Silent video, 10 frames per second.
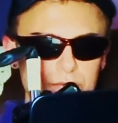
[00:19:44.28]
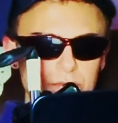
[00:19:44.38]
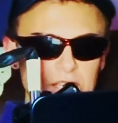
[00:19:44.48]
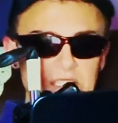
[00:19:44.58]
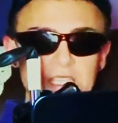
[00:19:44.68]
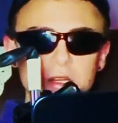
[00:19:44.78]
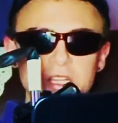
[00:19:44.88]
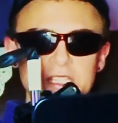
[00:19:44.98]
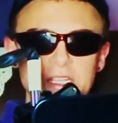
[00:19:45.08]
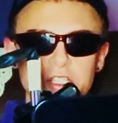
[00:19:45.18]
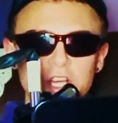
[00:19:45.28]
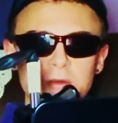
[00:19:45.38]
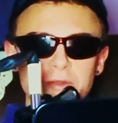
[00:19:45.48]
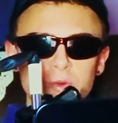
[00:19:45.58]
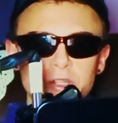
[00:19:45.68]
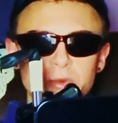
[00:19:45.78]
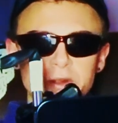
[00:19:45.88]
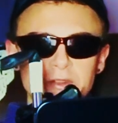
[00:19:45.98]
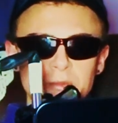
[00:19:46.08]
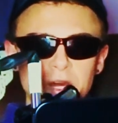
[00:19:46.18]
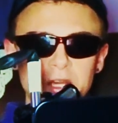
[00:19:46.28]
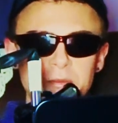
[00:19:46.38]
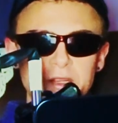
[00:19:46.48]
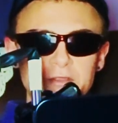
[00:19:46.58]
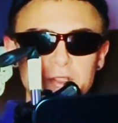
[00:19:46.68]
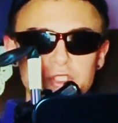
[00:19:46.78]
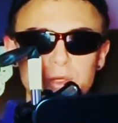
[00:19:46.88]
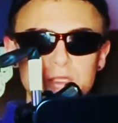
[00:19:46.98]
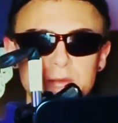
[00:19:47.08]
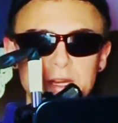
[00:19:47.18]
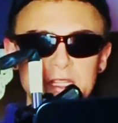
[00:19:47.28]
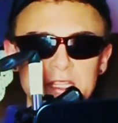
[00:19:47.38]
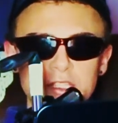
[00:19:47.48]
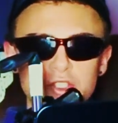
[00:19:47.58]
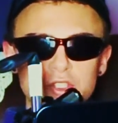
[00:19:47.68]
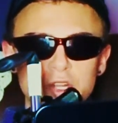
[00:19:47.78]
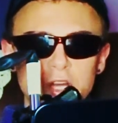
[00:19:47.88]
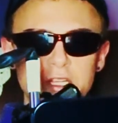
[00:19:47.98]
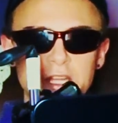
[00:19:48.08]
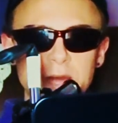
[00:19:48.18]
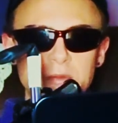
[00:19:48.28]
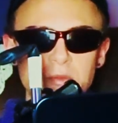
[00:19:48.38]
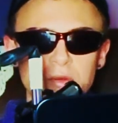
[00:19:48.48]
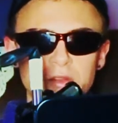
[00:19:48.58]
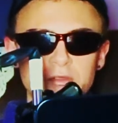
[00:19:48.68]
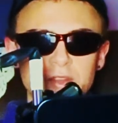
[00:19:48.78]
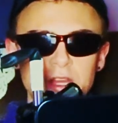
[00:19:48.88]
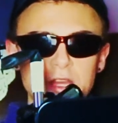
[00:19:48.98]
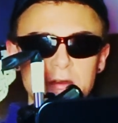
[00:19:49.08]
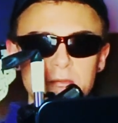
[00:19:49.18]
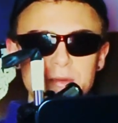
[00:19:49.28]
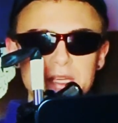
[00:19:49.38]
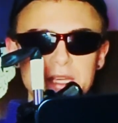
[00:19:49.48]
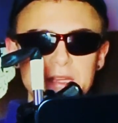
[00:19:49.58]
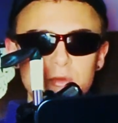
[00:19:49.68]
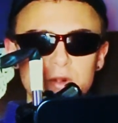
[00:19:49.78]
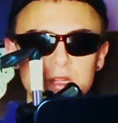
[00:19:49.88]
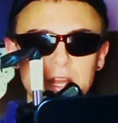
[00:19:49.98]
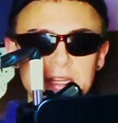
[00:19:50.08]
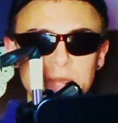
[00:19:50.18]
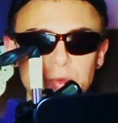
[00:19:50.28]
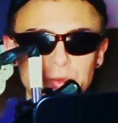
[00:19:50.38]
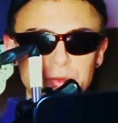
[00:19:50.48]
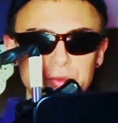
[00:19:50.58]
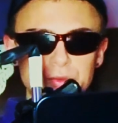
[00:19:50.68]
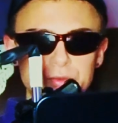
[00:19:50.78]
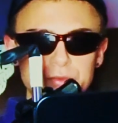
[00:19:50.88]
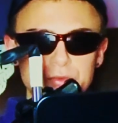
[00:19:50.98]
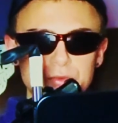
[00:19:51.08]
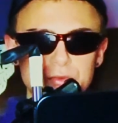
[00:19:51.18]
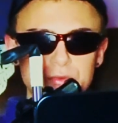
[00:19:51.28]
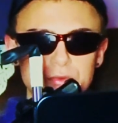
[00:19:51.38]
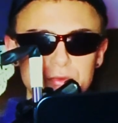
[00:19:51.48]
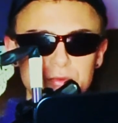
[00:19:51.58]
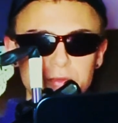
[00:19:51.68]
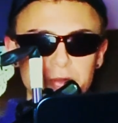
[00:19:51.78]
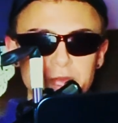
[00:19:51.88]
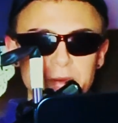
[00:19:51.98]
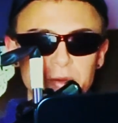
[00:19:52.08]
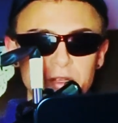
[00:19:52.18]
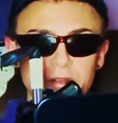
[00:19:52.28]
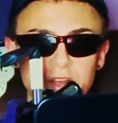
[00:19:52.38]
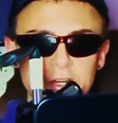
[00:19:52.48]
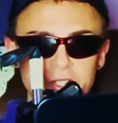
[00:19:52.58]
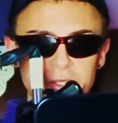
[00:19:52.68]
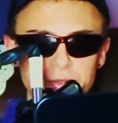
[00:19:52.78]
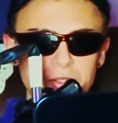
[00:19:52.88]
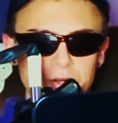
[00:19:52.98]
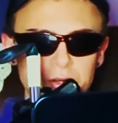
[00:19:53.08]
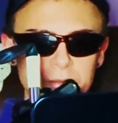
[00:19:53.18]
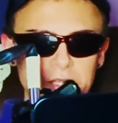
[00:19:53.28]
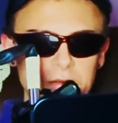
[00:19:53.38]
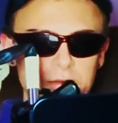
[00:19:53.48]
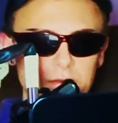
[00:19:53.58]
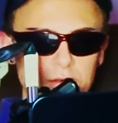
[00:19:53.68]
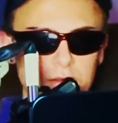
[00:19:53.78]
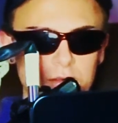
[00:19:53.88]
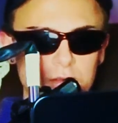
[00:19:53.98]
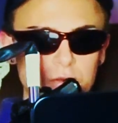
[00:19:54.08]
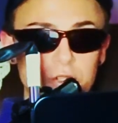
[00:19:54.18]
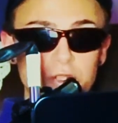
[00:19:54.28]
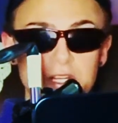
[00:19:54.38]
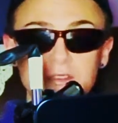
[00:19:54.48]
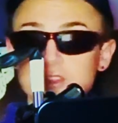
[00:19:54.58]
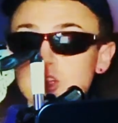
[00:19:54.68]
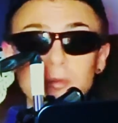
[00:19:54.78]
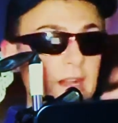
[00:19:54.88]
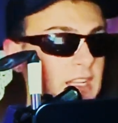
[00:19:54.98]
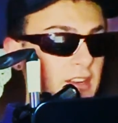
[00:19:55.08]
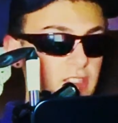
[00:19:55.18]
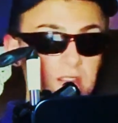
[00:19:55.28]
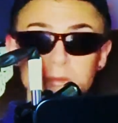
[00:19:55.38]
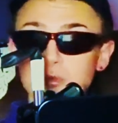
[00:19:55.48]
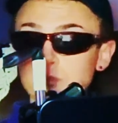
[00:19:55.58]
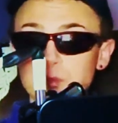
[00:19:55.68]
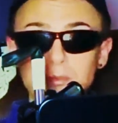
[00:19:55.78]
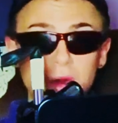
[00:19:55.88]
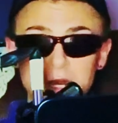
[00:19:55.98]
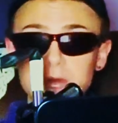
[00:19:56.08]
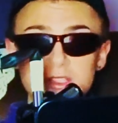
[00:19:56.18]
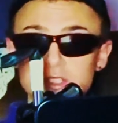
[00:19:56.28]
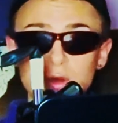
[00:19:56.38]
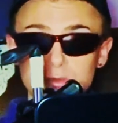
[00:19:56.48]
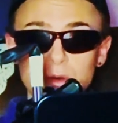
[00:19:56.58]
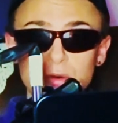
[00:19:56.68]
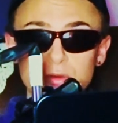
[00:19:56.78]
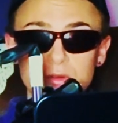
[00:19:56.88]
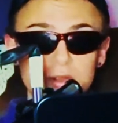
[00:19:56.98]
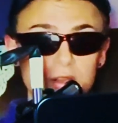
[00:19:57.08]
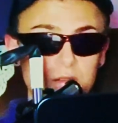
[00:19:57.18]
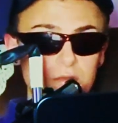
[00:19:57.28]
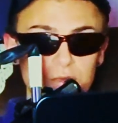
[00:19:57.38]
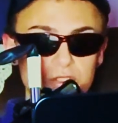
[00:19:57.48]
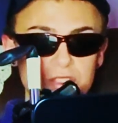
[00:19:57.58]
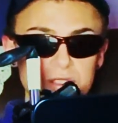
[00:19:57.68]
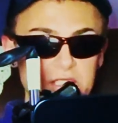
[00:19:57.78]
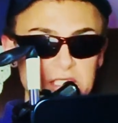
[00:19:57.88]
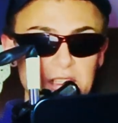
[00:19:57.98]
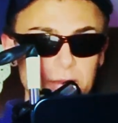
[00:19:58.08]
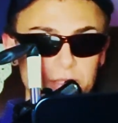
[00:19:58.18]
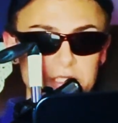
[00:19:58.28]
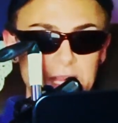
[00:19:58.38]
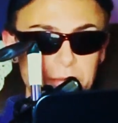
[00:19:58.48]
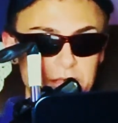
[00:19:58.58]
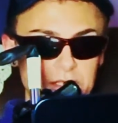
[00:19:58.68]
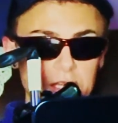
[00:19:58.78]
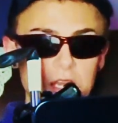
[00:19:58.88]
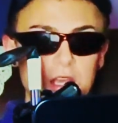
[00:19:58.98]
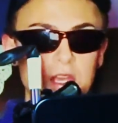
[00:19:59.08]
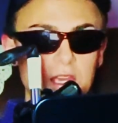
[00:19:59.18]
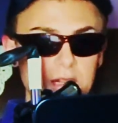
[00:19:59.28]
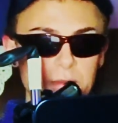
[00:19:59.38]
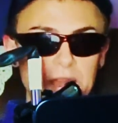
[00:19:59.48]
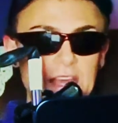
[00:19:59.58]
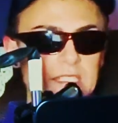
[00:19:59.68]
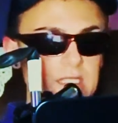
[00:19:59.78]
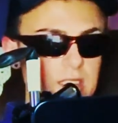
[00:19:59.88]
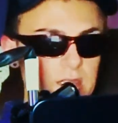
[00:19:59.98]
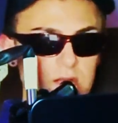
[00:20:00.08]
It's like a job. You work your way from the bottom, but if you show somebody that you're not capable of being reliable, most people are going to fire you. You know what I mean? Or you're going to have to go back down to the bottom of the totem pole, which is exactly what's happened in the past